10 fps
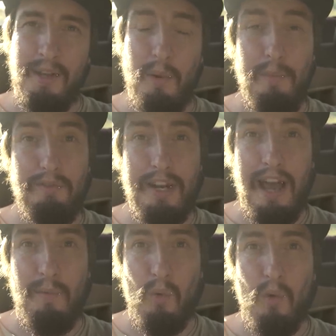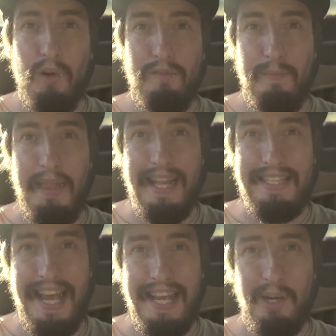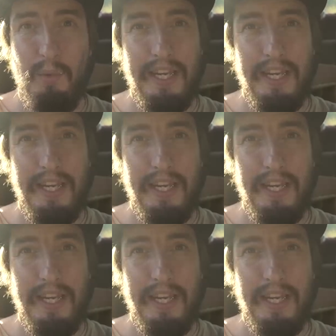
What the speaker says: When we run out of water from that tank,